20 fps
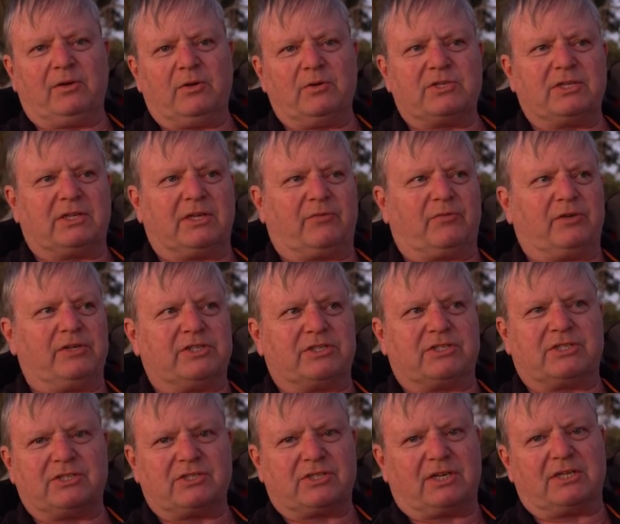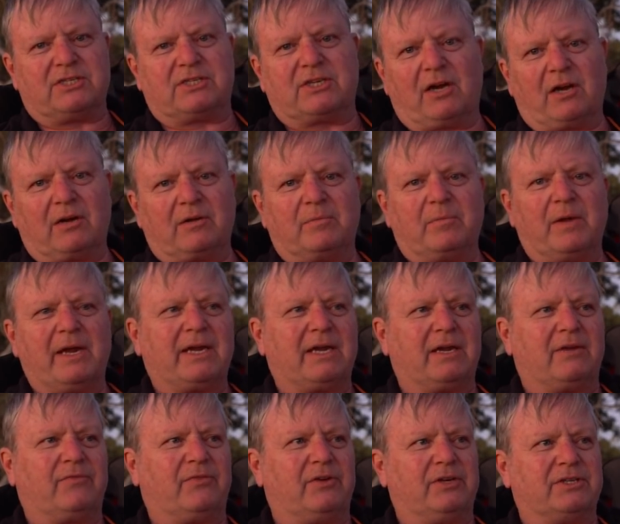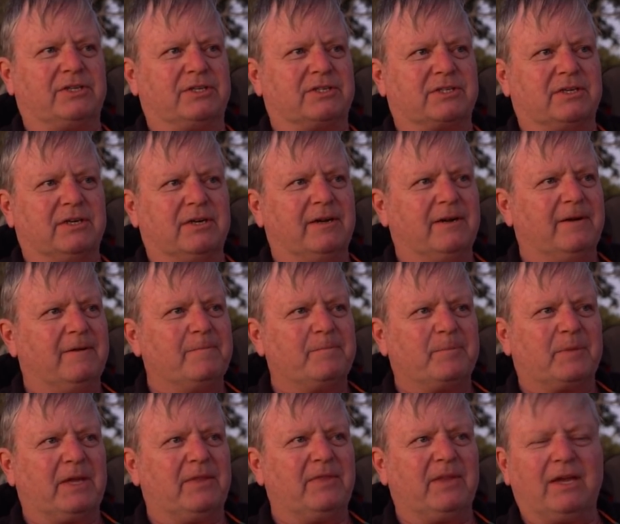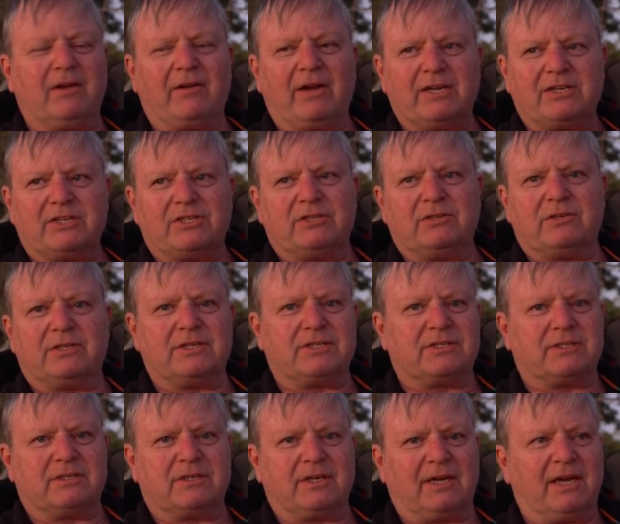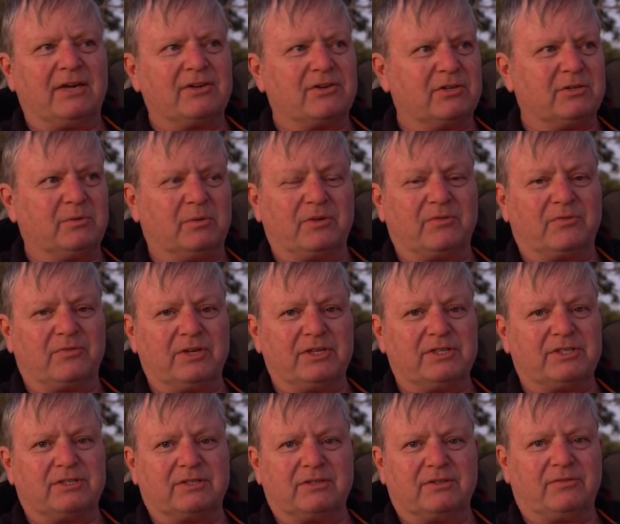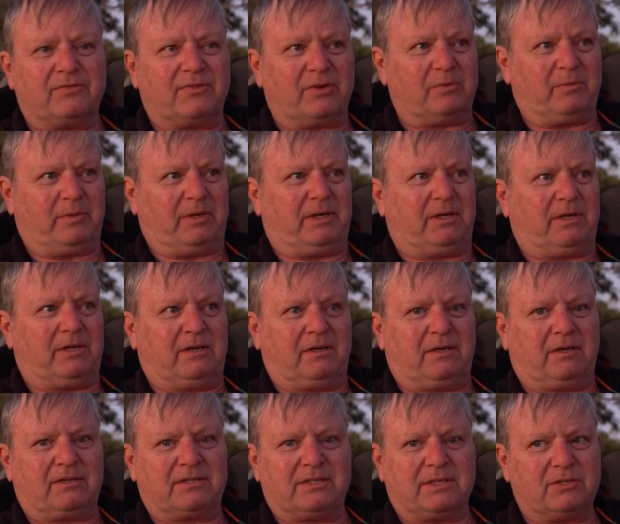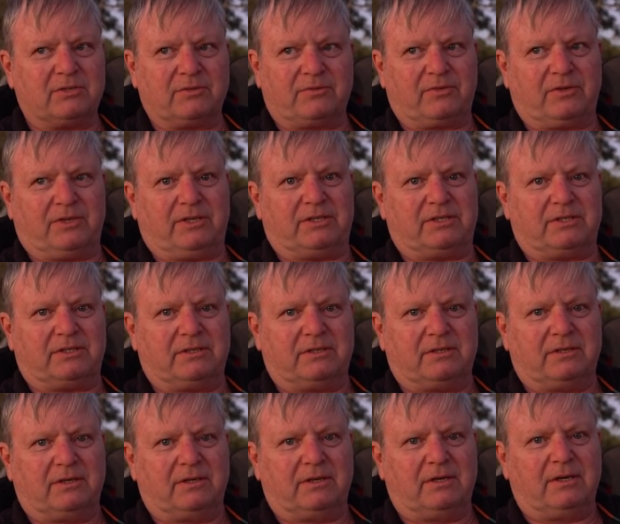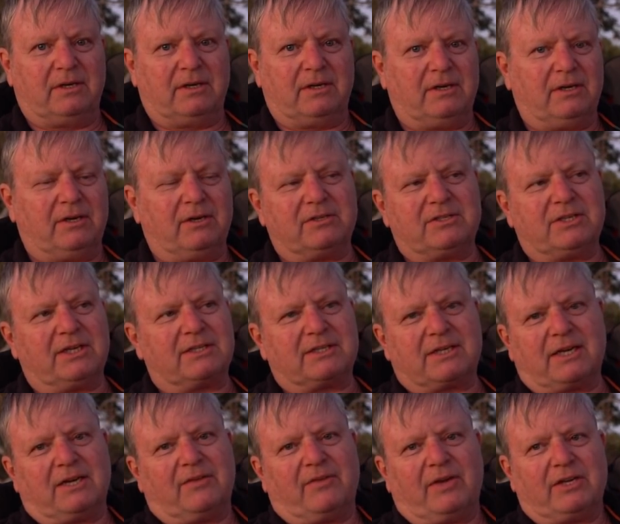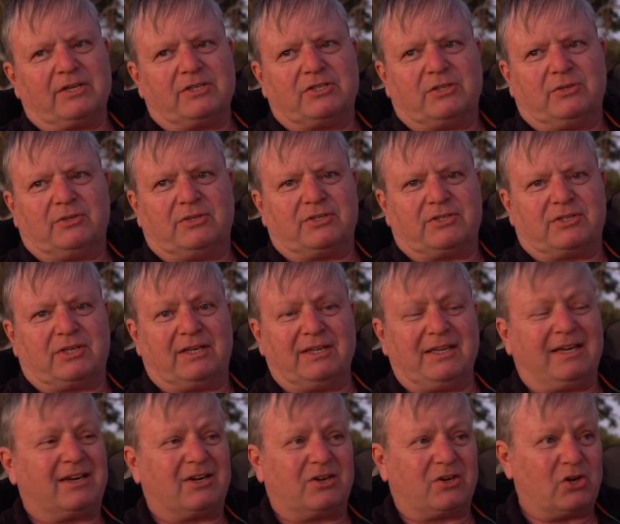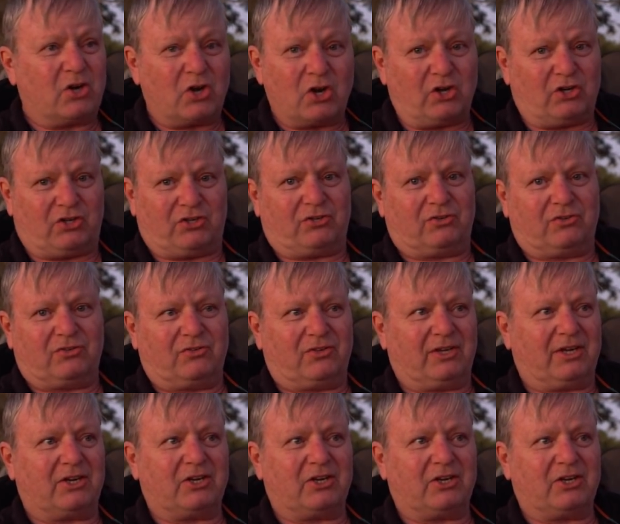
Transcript: using their fridges since they started making fridges. And their attitude is, Andrew, you want a fridge? Phone me, I'll send you a fridge. You know, it's that kind of attitude and they're good. They're